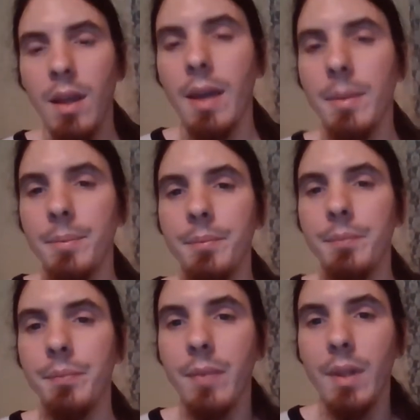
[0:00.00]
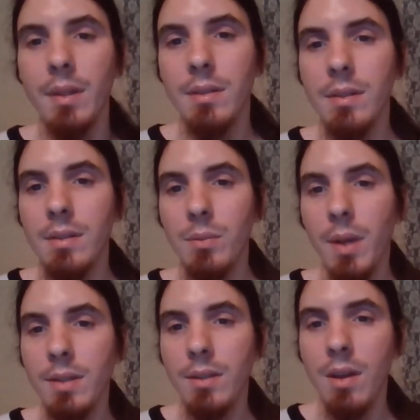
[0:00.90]
that. And this is
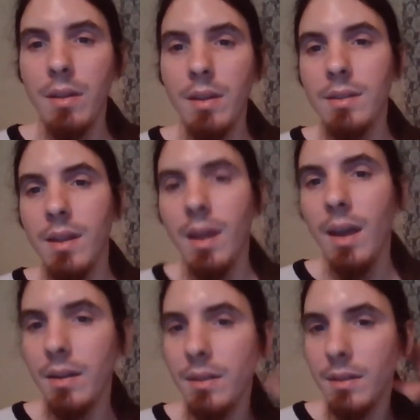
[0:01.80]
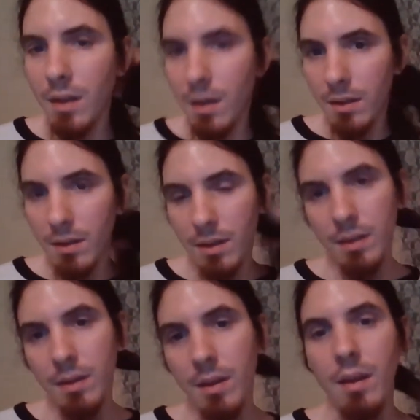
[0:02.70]
when I saw this and that. And it's,
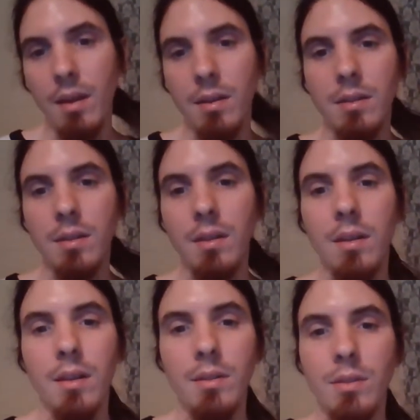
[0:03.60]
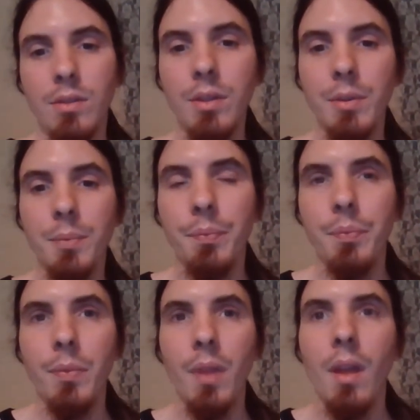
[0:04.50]
and it's, it's true.
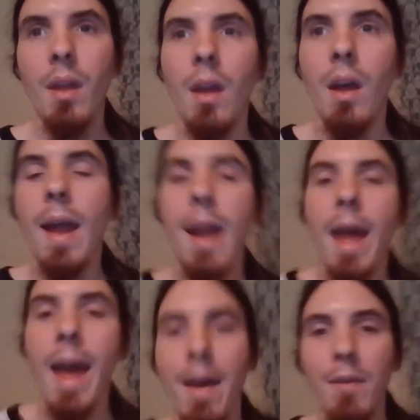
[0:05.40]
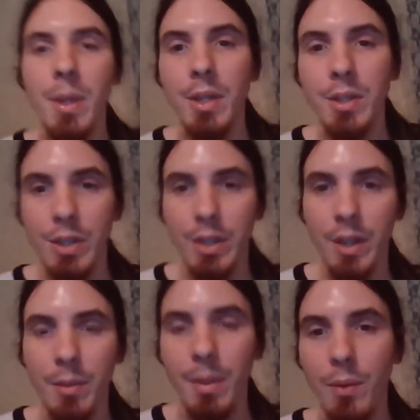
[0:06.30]
And I have a picture.
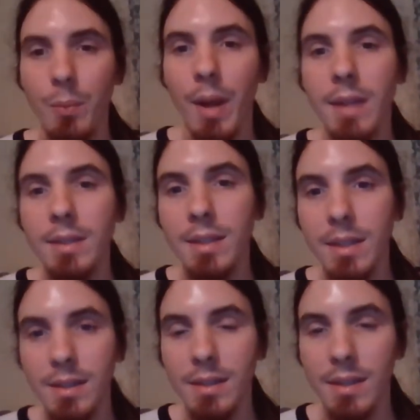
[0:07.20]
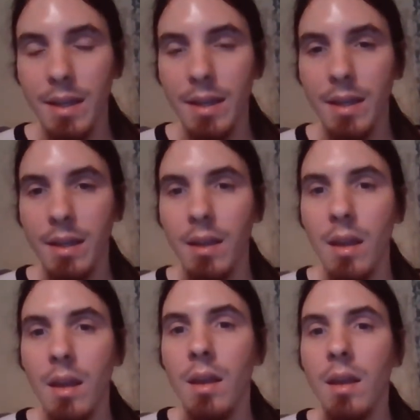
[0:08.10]
of me when I did see,
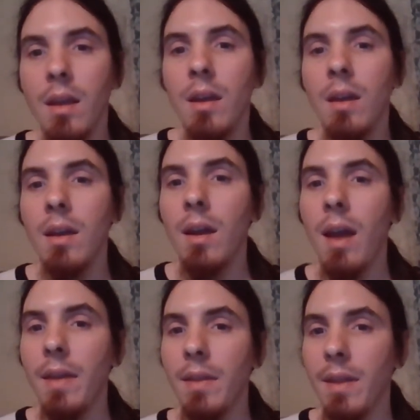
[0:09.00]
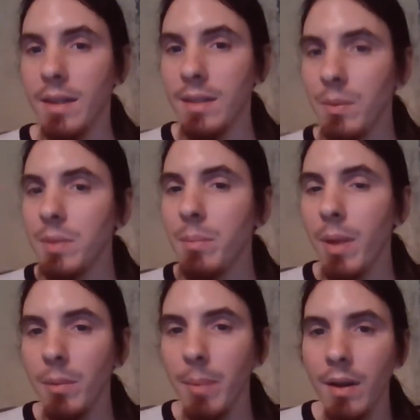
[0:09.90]
I guess it was
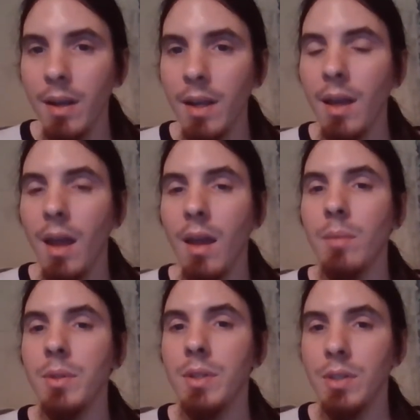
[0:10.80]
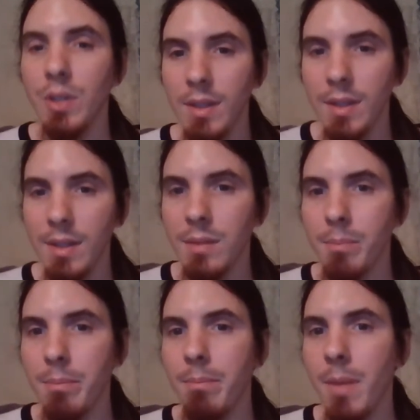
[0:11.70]
Mother Mary, um, which is Jesus's
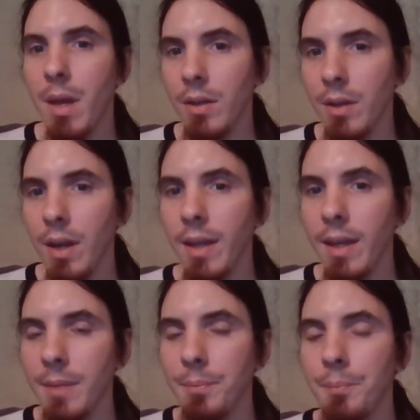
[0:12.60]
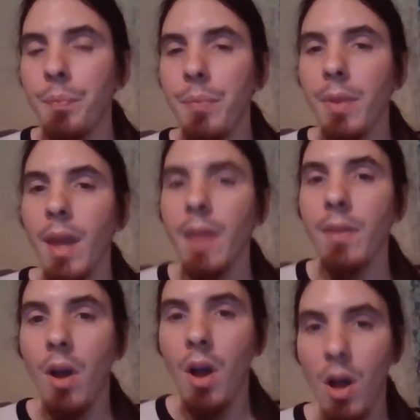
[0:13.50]
mother, again in
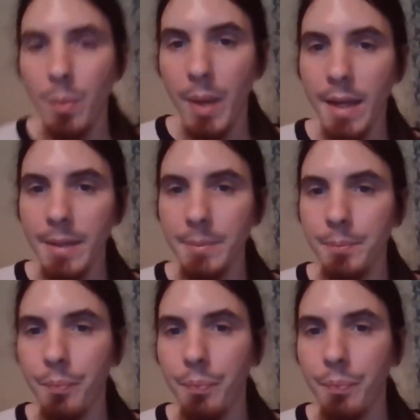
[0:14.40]
the hallway,